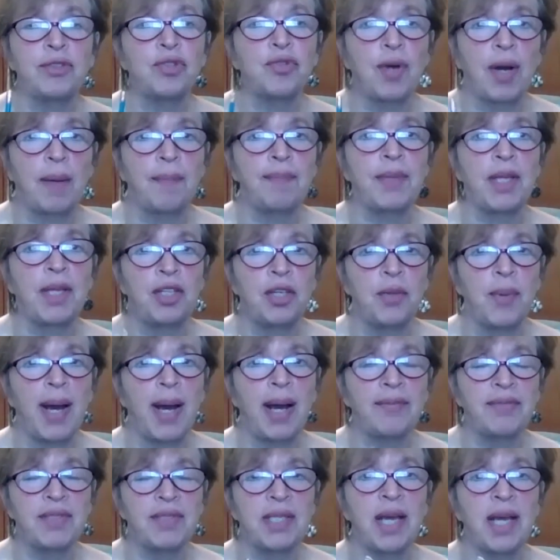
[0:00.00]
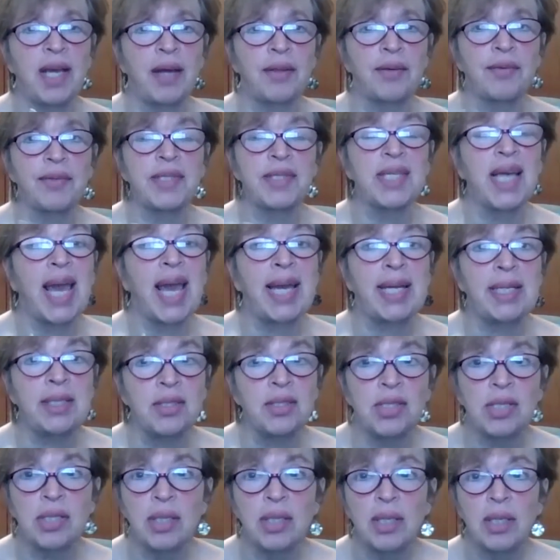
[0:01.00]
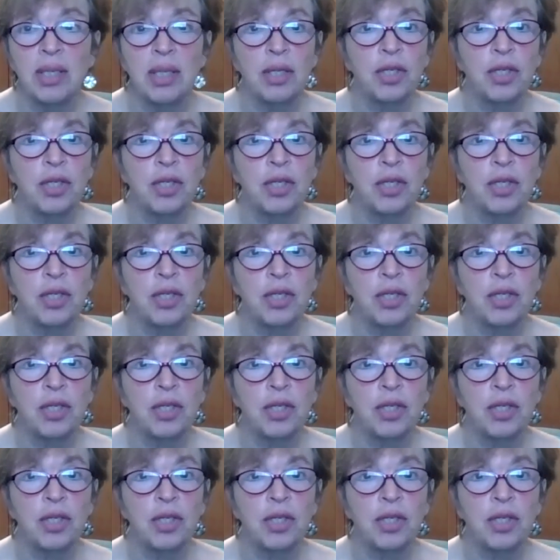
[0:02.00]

trumps that you have together is eight.